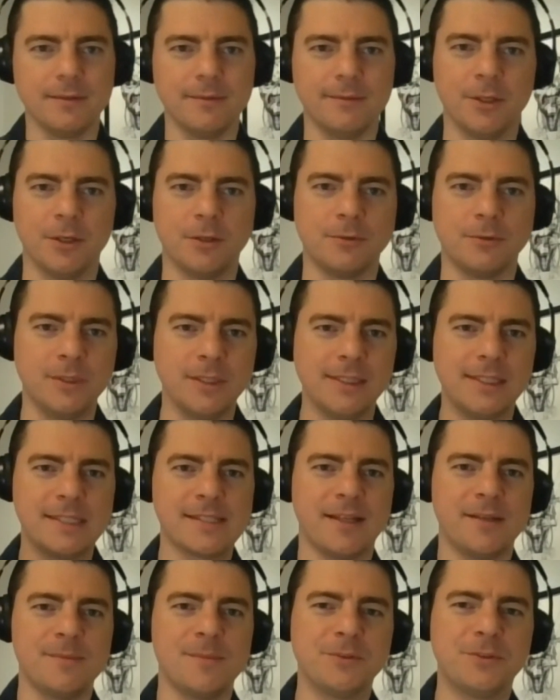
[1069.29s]
You know, really
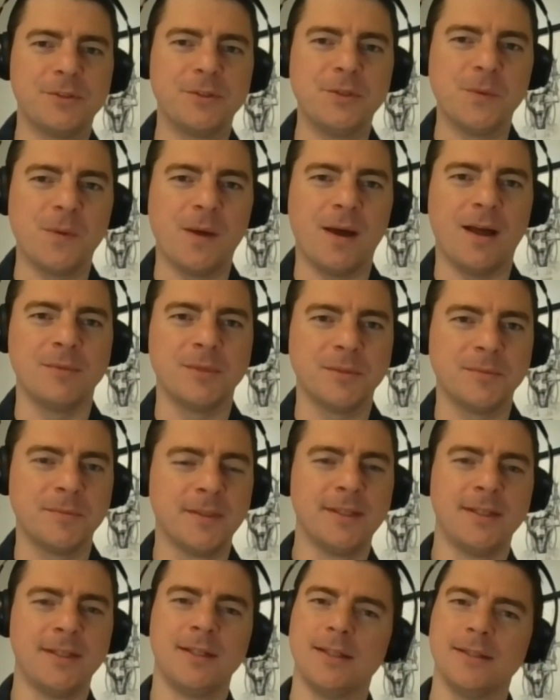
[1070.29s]
excited about the new
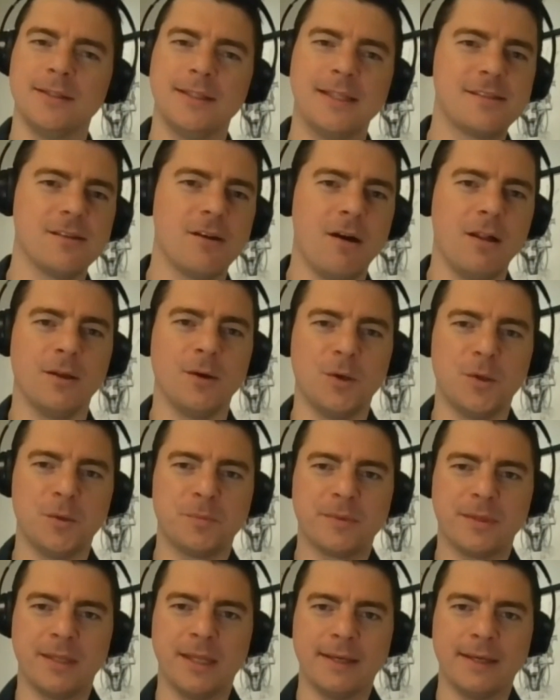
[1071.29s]
album. Let's all
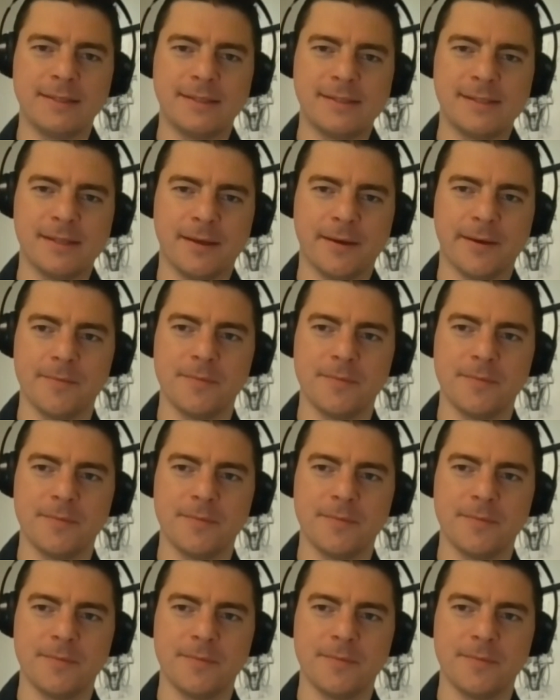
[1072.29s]
hope that